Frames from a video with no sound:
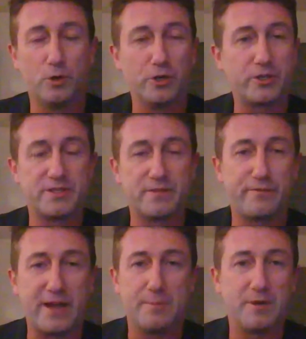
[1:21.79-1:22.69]
workers
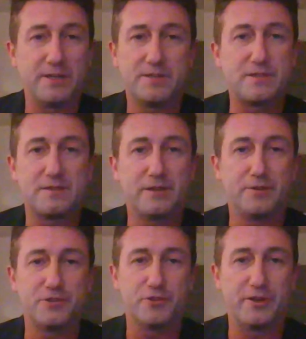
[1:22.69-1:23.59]
and families, you
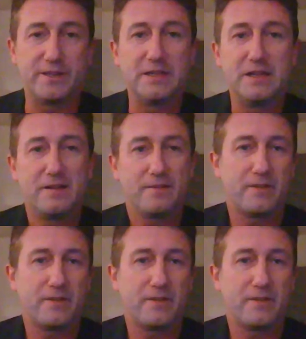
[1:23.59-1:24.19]
know, during